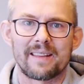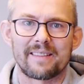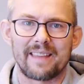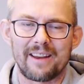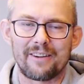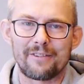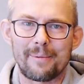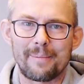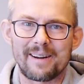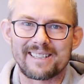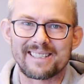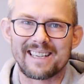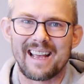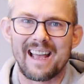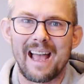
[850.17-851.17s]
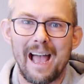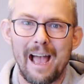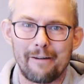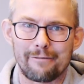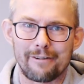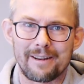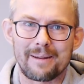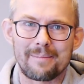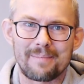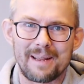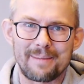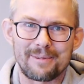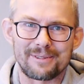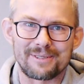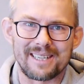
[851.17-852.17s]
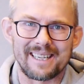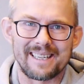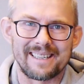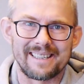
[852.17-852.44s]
Thank you very much. Have fun, play music.